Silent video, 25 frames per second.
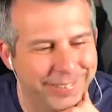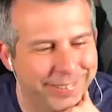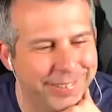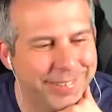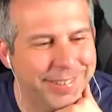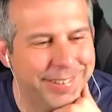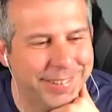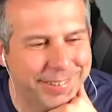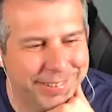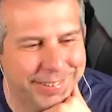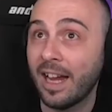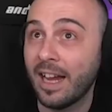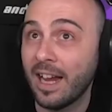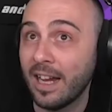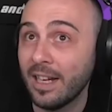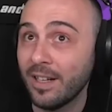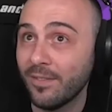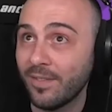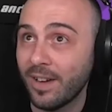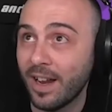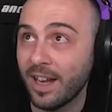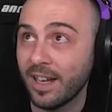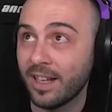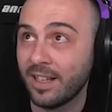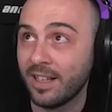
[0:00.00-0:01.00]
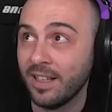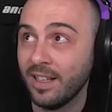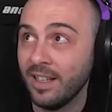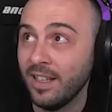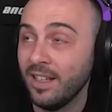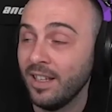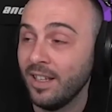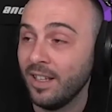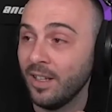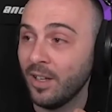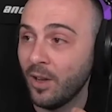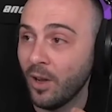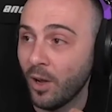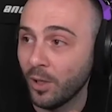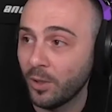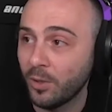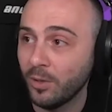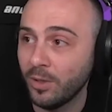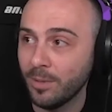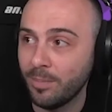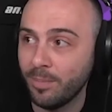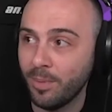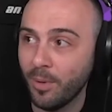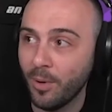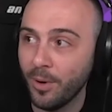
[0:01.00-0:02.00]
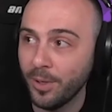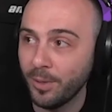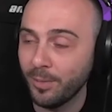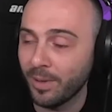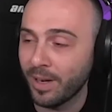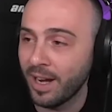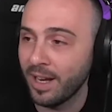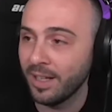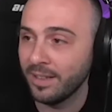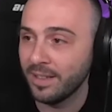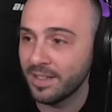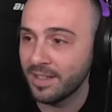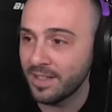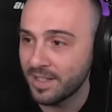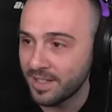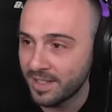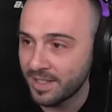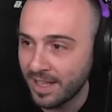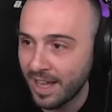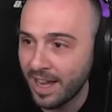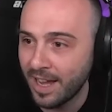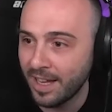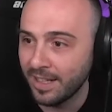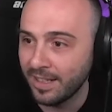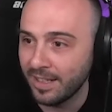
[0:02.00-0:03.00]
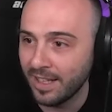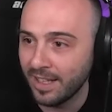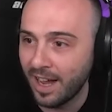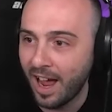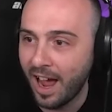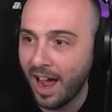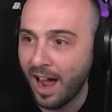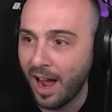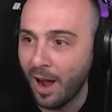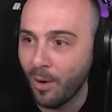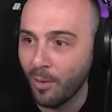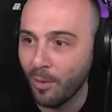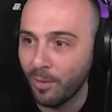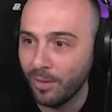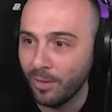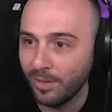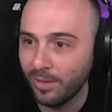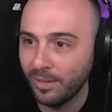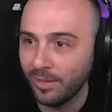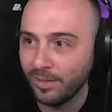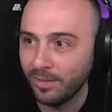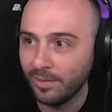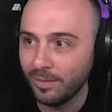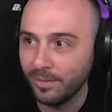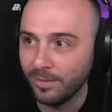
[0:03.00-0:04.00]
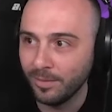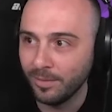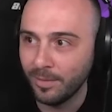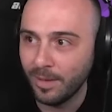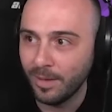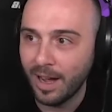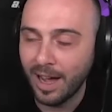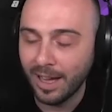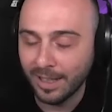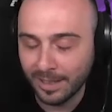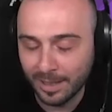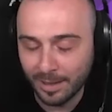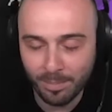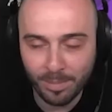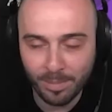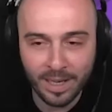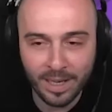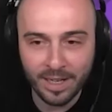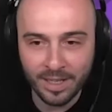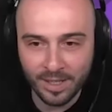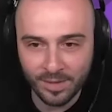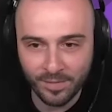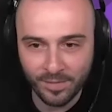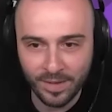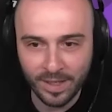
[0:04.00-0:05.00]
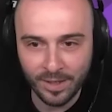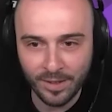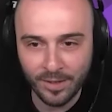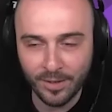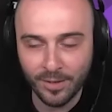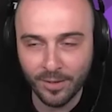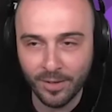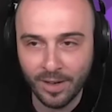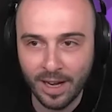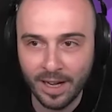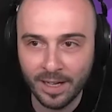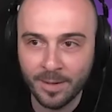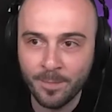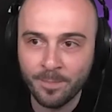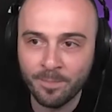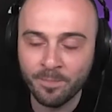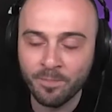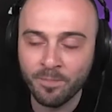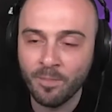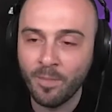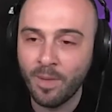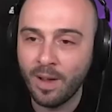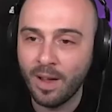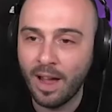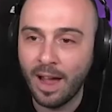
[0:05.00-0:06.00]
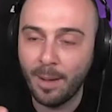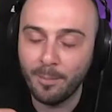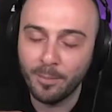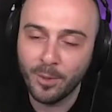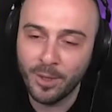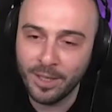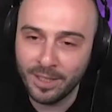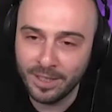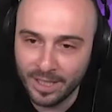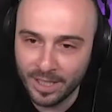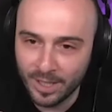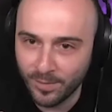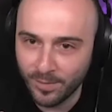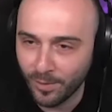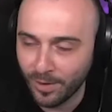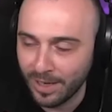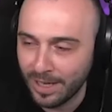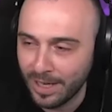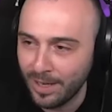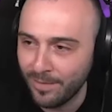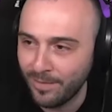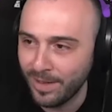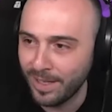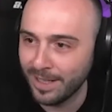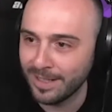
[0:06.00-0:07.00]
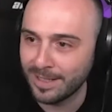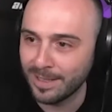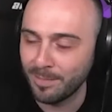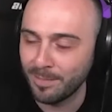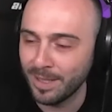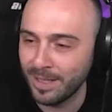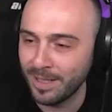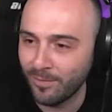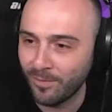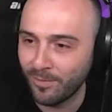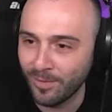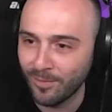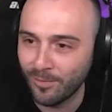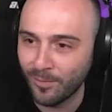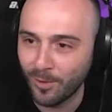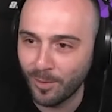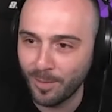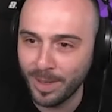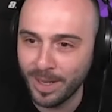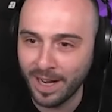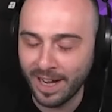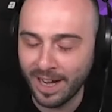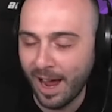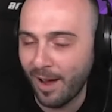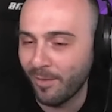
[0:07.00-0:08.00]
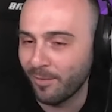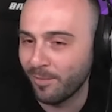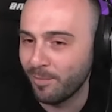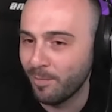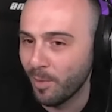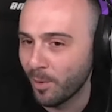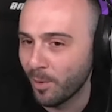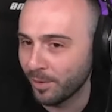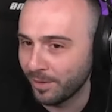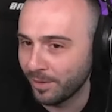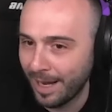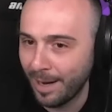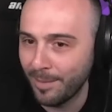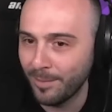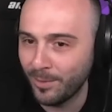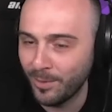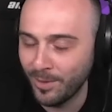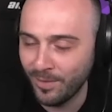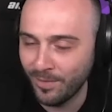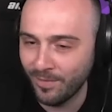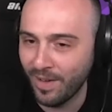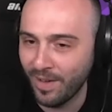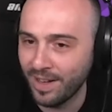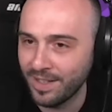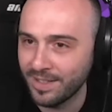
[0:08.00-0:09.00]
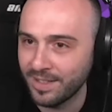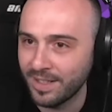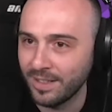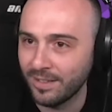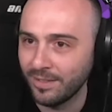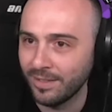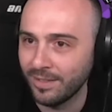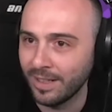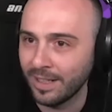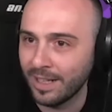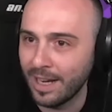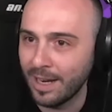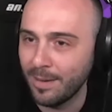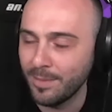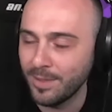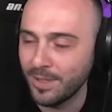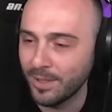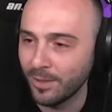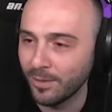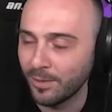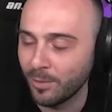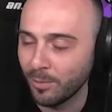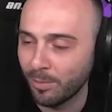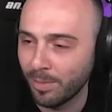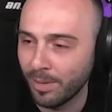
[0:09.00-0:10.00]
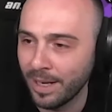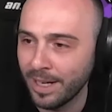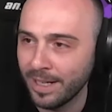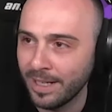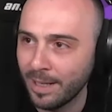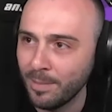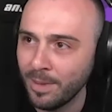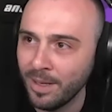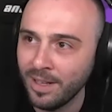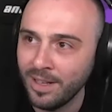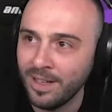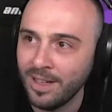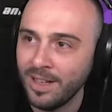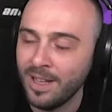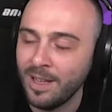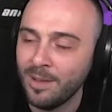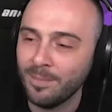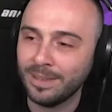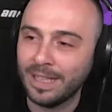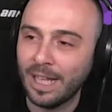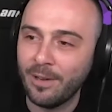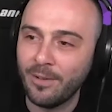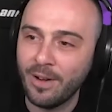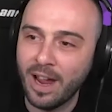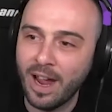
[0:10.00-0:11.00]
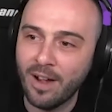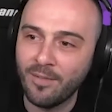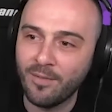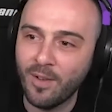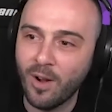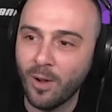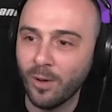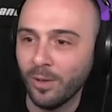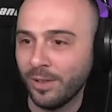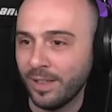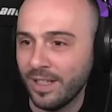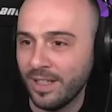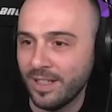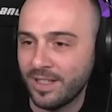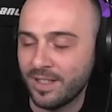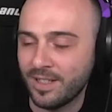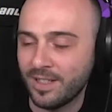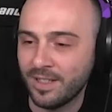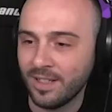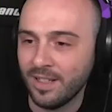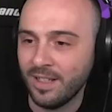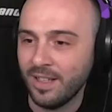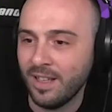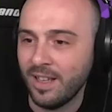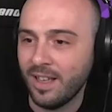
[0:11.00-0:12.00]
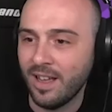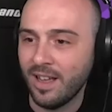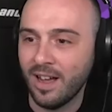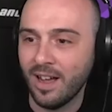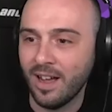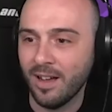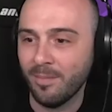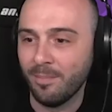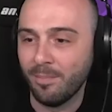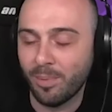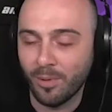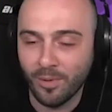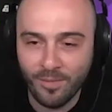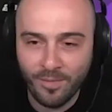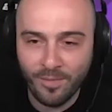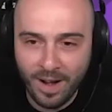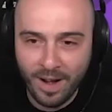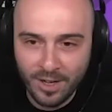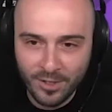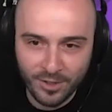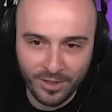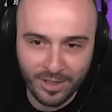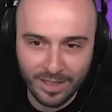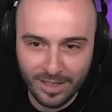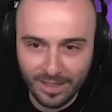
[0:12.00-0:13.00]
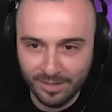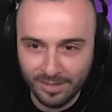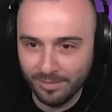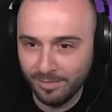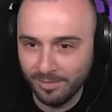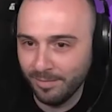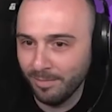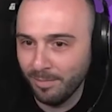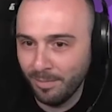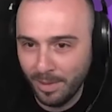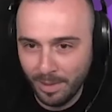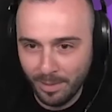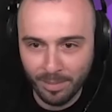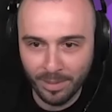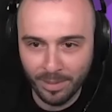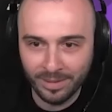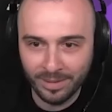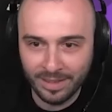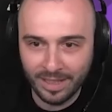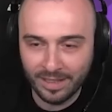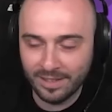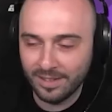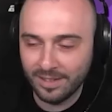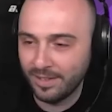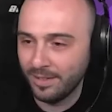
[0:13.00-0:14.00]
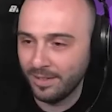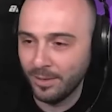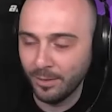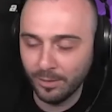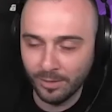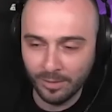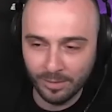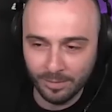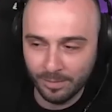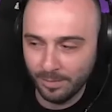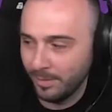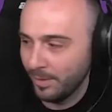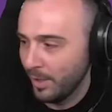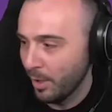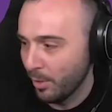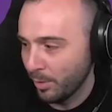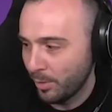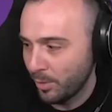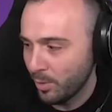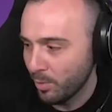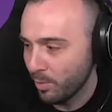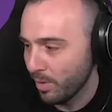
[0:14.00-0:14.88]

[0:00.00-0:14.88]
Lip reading: I kind of like got to the point where I understand how other players feel. Like I'm doing this for a living, is a bit different for me. I have more time to invest into the games, to play them. Then you have all these professional people that go to